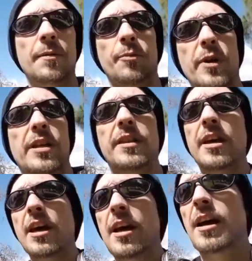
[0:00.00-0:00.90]
up with
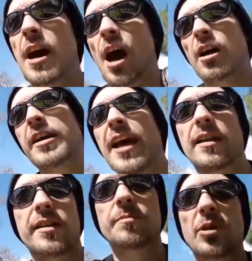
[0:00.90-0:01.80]
R.
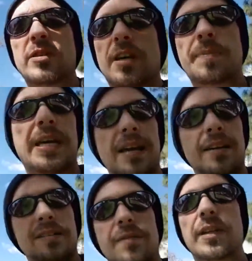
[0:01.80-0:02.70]
Kelly's music
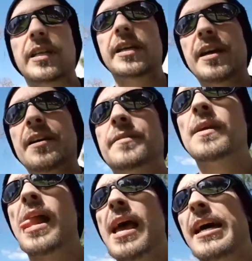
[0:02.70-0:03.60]
because of Aaliyah.
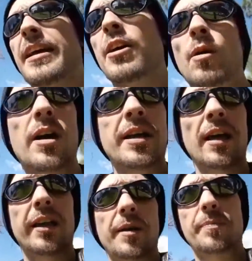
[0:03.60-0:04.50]
And I know R.
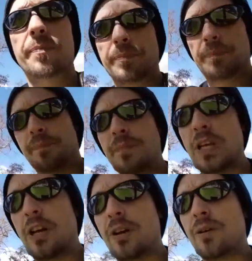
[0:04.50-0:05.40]
Kelly,
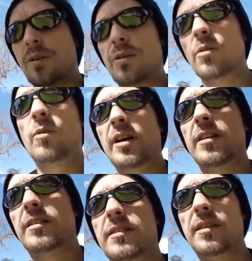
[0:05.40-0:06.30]

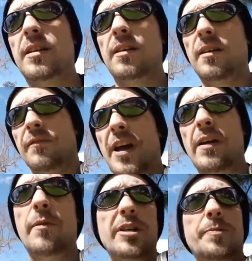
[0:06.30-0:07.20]
was
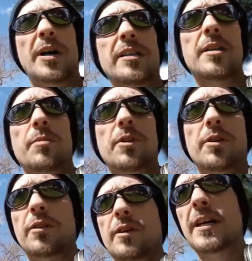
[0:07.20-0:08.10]
very
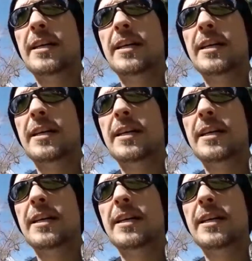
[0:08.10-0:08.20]
responsible,